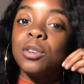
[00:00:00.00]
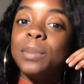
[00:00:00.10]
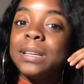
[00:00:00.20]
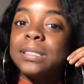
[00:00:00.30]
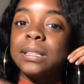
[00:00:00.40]
So
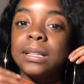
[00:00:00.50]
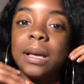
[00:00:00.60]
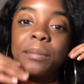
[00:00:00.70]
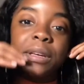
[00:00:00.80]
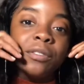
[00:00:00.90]
basically,
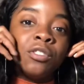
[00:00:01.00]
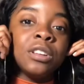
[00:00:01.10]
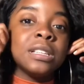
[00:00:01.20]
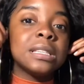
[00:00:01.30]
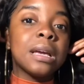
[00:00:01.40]
I'm gonna give you
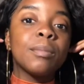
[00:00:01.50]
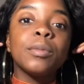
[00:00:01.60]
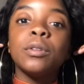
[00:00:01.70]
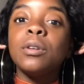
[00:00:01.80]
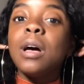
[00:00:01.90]
an
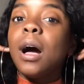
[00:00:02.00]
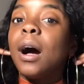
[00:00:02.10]
example.